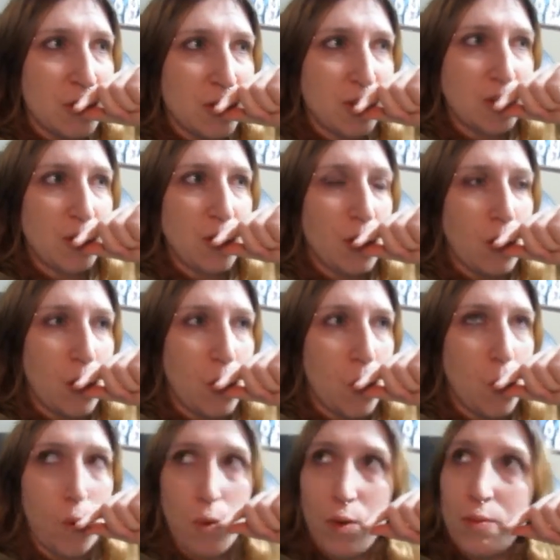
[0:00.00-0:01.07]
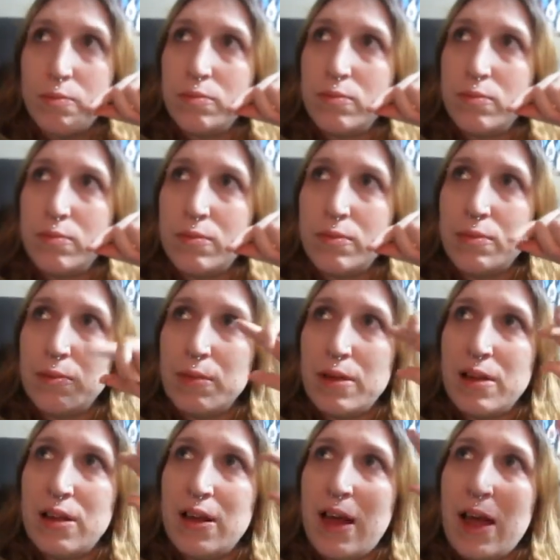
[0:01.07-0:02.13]
So
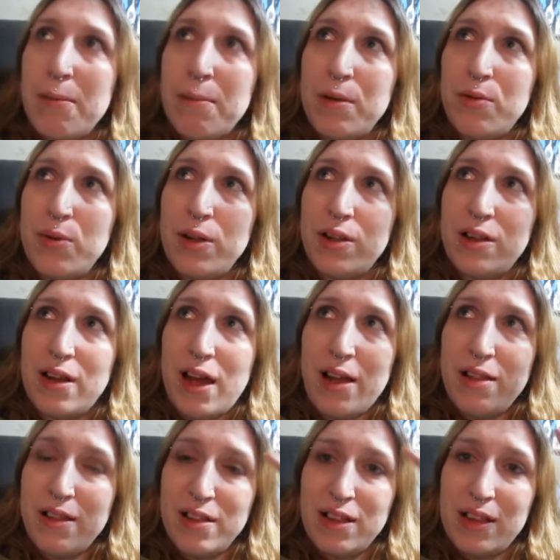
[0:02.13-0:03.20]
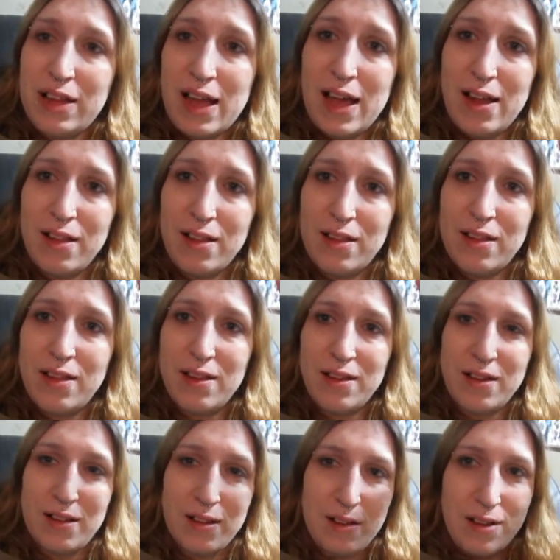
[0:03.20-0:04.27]
in the night between the 9th and the 10th,
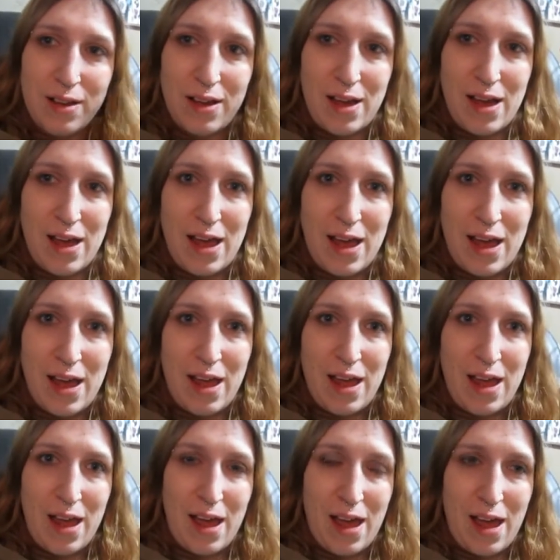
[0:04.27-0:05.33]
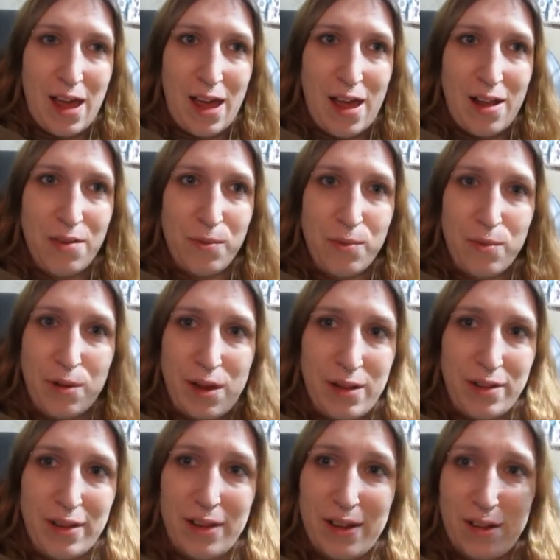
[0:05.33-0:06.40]
I had
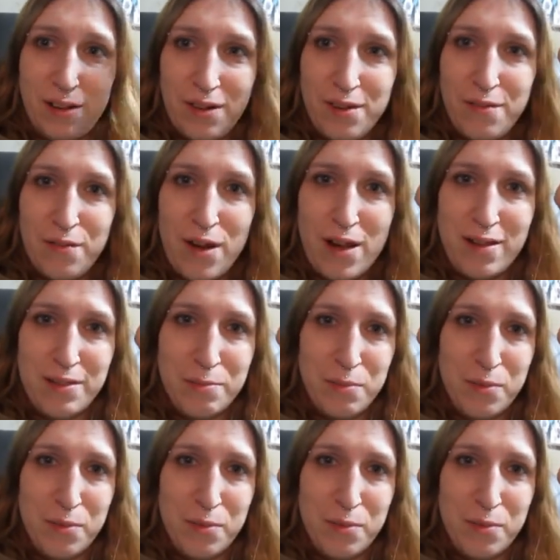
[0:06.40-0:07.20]
1 litter of rats